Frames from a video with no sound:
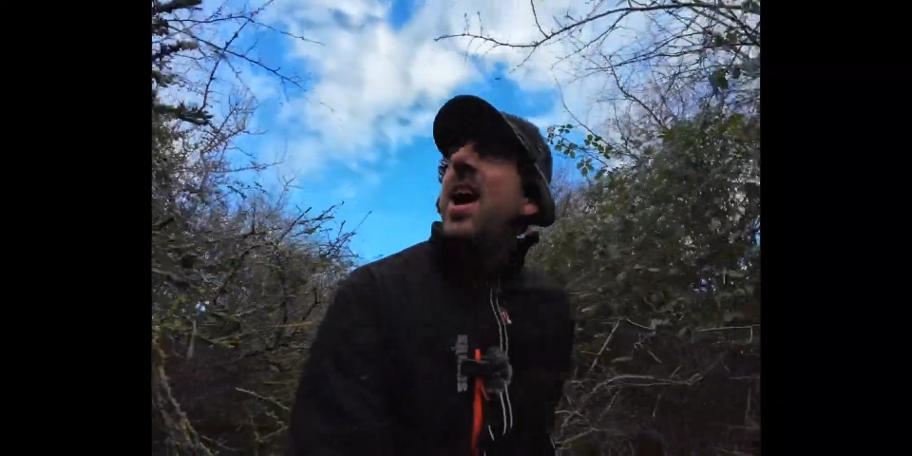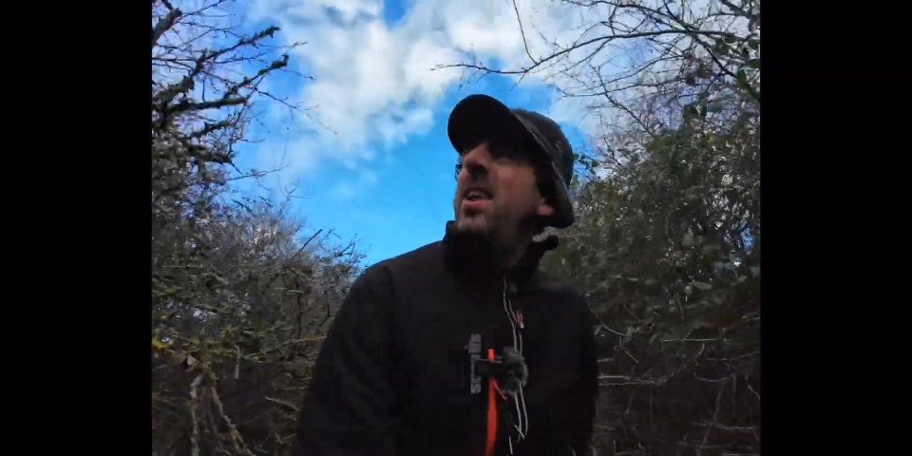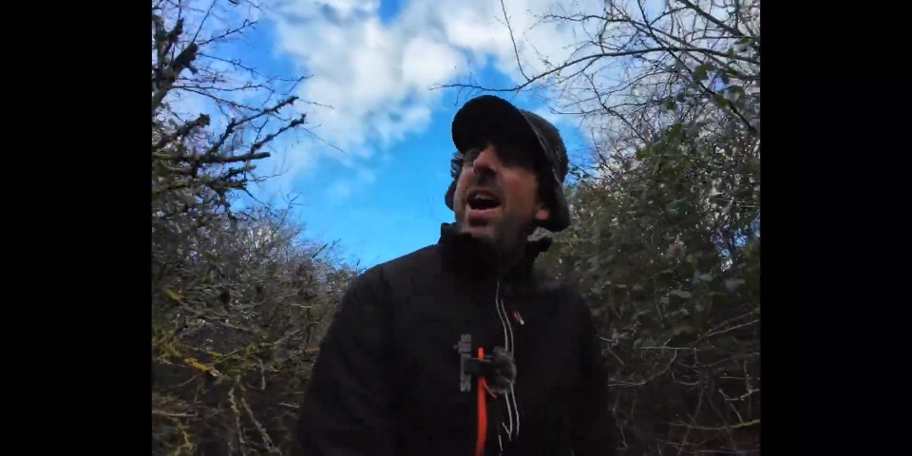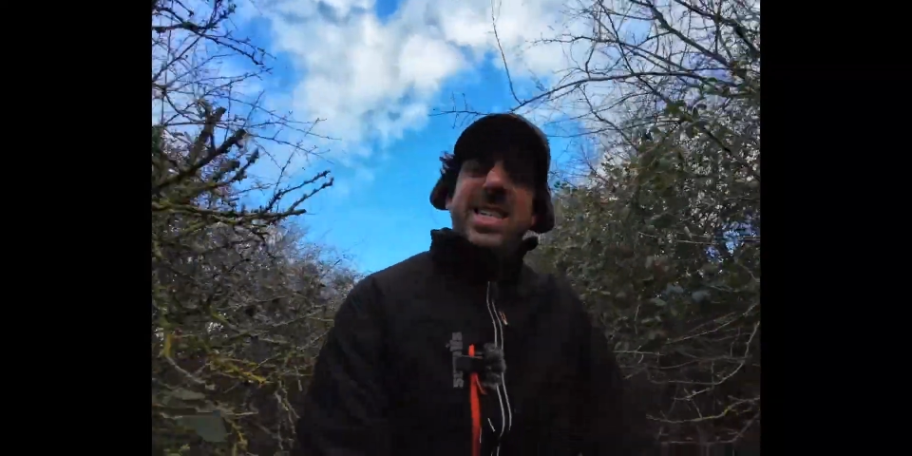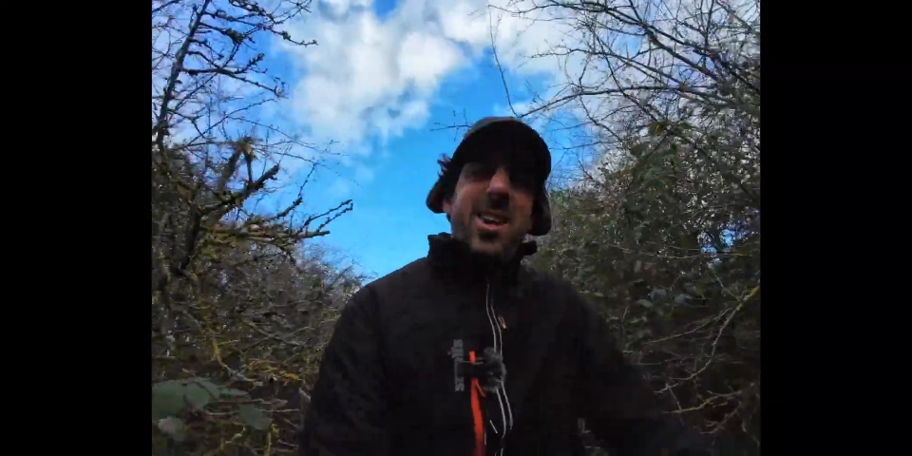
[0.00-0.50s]

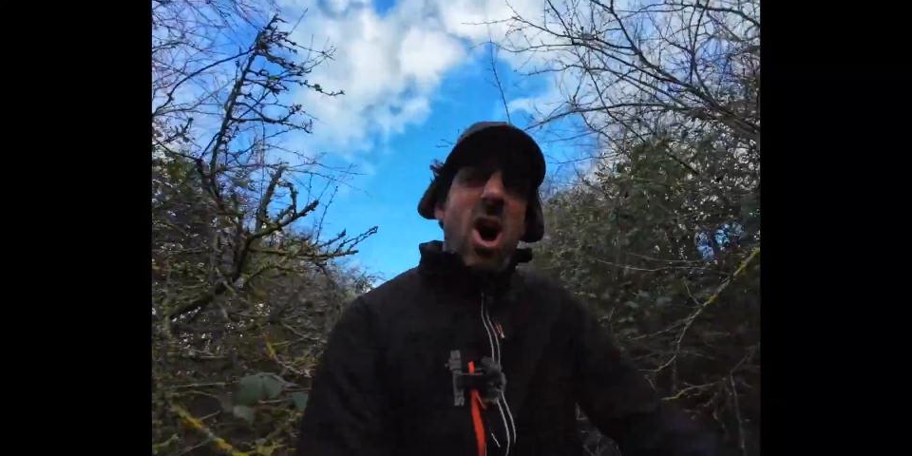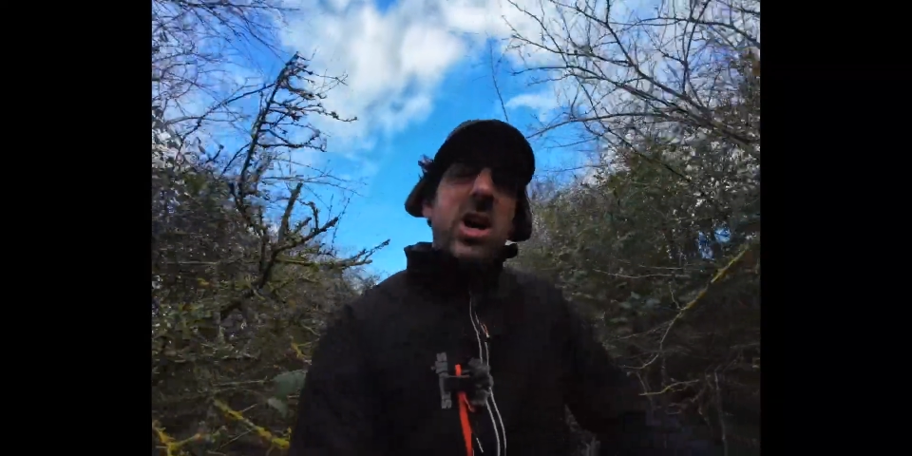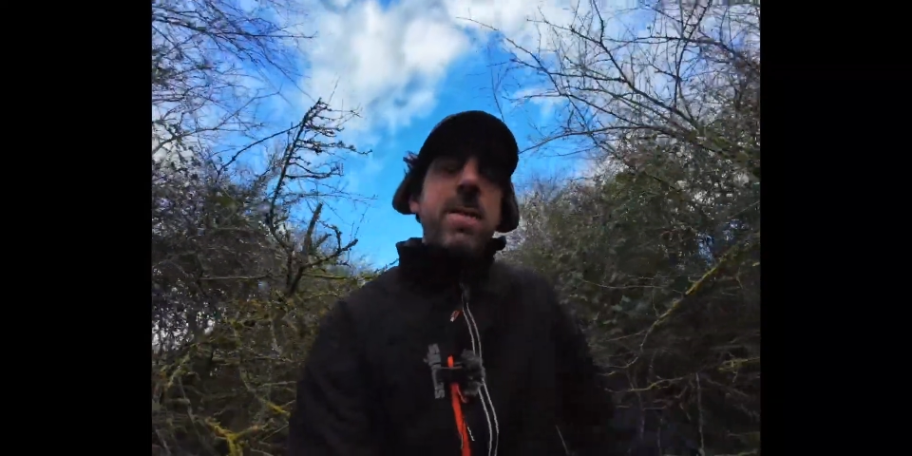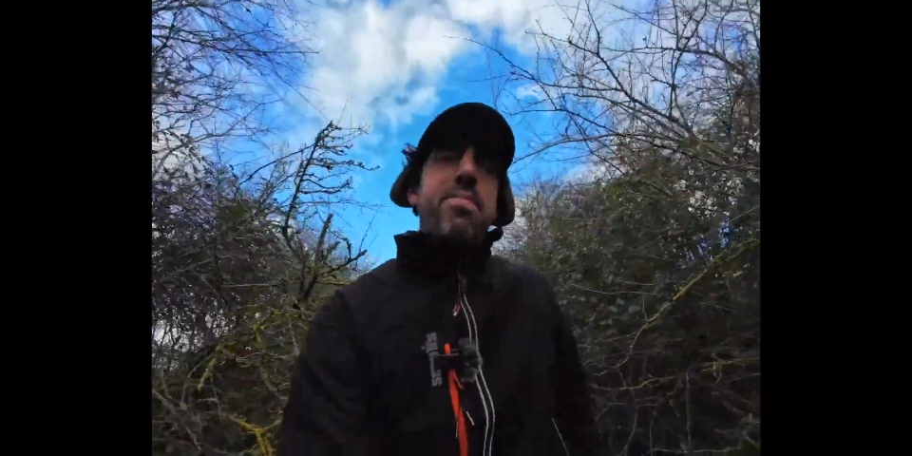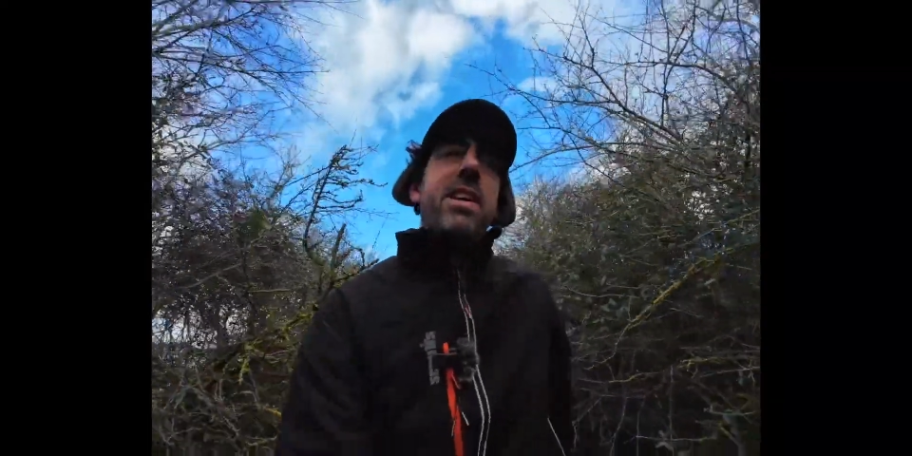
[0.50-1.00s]
Like, it's dark
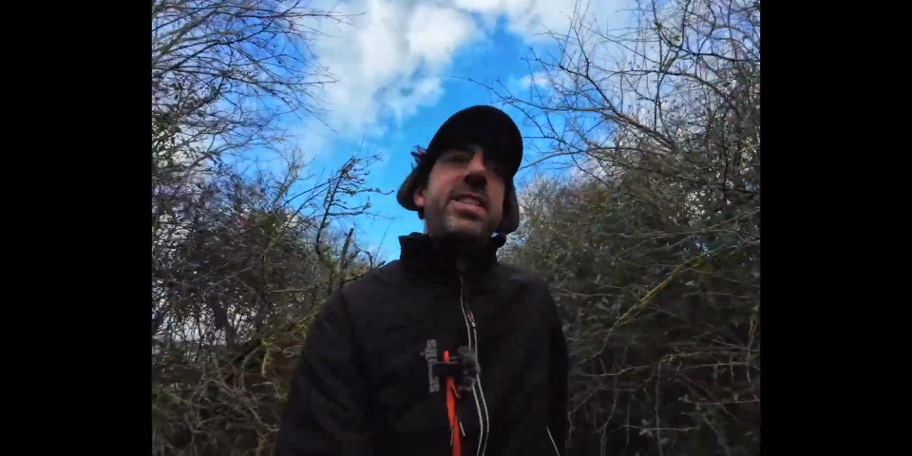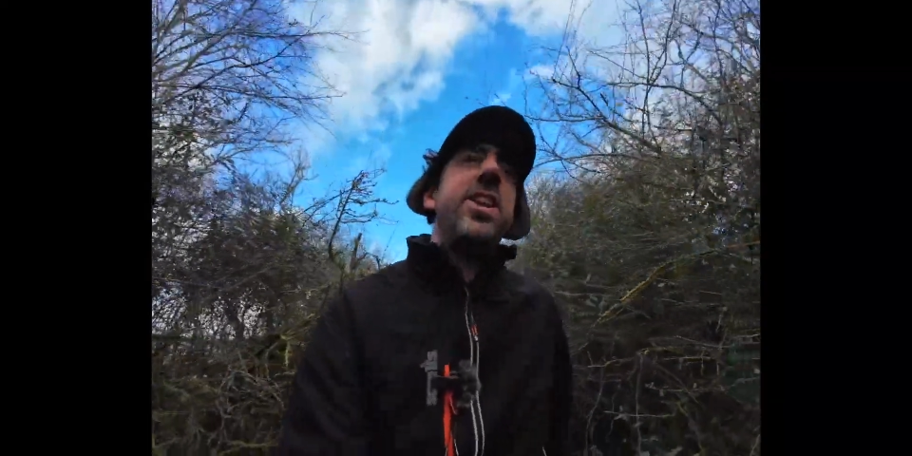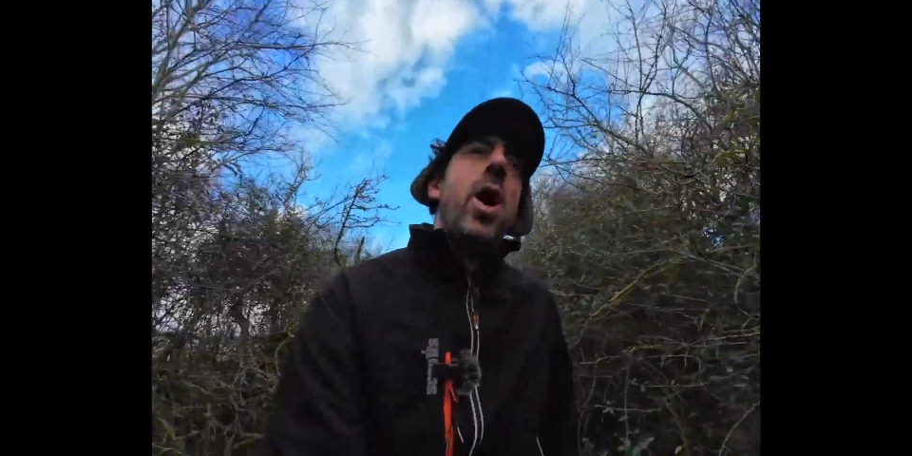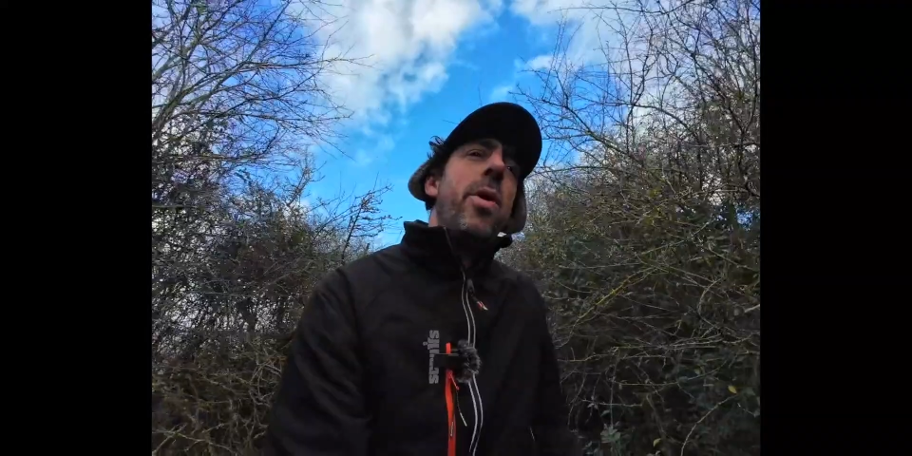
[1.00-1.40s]
and depressing,